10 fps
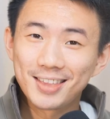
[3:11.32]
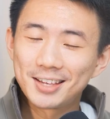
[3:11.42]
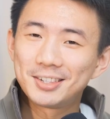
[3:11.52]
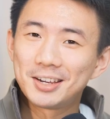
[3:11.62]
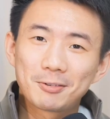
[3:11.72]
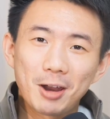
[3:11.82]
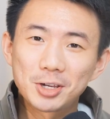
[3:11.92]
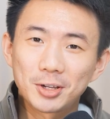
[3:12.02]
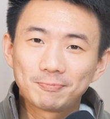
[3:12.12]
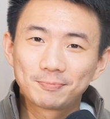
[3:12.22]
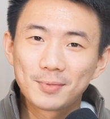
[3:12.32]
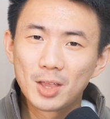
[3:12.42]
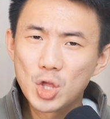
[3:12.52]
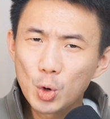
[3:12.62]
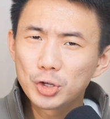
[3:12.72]
there's integration.
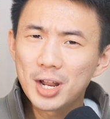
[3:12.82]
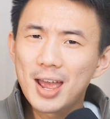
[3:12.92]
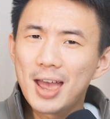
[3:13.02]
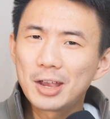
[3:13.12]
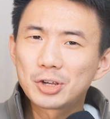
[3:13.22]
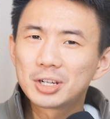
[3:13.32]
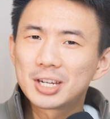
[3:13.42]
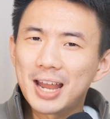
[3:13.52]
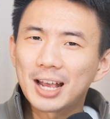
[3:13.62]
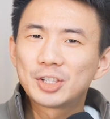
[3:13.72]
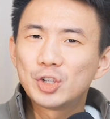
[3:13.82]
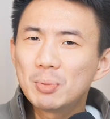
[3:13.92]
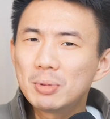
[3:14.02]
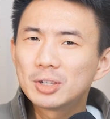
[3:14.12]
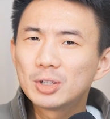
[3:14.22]
Notion AI Agent connects
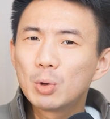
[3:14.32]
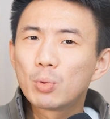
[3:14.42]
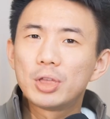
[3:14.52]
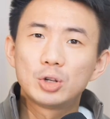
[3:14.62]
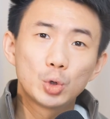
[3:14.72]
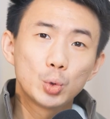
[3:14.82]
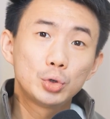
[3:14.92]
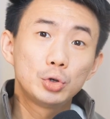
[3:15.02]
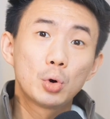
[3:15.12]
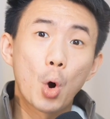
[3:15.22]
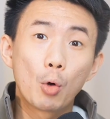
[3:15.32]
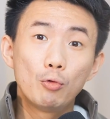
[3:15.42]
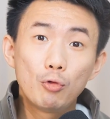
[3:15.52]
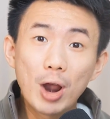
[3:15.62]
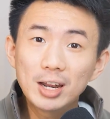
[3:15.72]
seamlessly with the tools you
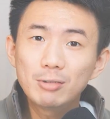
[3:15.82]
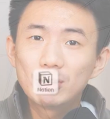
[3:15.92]
already